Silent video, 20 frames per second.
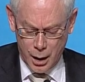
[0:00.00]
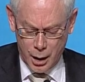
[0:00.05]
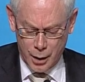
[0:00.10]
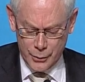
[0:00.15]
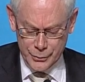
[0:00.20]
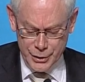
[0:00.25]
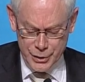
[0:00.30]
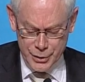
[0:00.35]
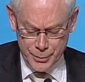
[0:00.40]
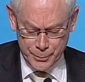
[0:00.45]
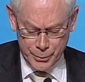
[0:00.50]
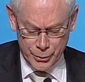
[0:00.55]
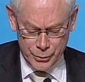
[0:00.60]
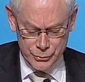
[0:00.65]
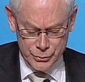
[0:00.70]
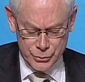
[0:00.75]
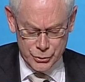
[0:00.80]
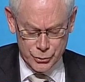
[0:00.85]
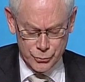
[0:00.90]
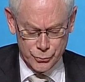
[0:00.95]
Our
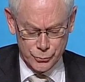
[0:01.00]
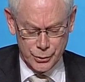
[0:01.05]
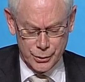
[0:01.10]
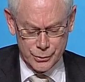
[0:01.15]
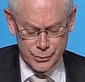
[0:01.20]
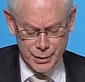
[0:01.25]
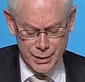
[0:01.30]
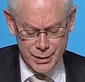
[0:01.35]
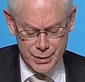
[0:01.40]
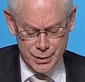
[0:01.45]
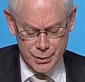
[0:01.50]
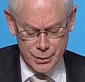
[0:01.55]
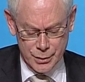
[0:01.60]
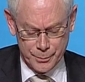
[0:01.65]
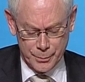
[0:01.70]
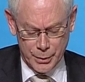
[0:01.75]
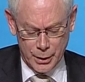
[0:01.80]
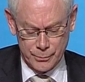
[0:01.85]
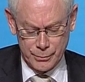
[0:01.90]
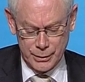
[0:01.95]
response to the
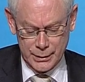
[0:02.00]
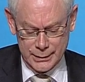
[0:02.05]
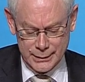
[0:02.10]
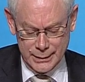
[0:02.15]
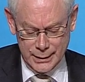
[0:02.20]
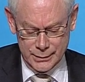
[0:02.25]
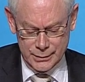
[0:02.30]
recent public